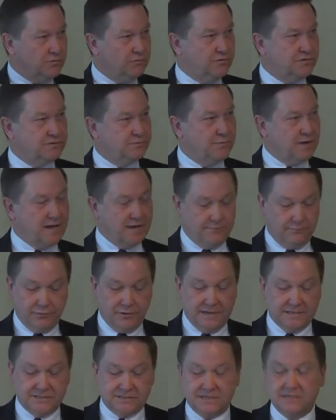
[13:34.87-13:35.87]
who was my
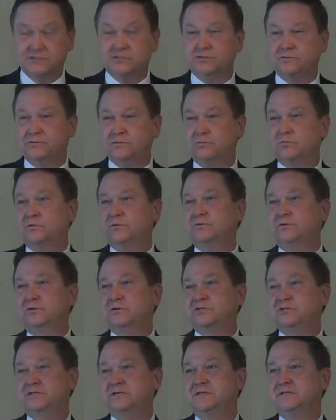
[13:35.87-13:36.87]
predecessor, the World
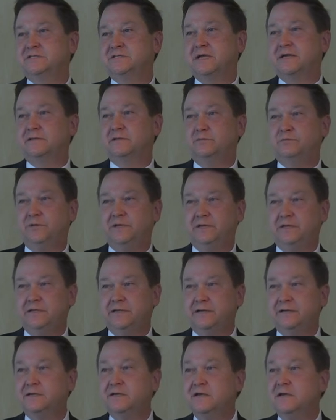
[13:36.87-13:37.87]
Christian
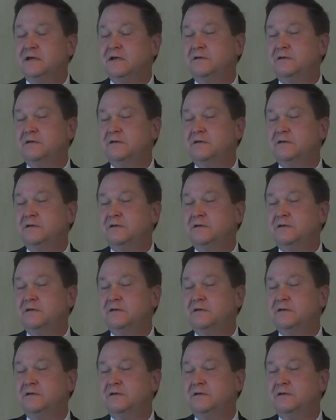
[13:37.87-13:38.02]
Encyclopedia,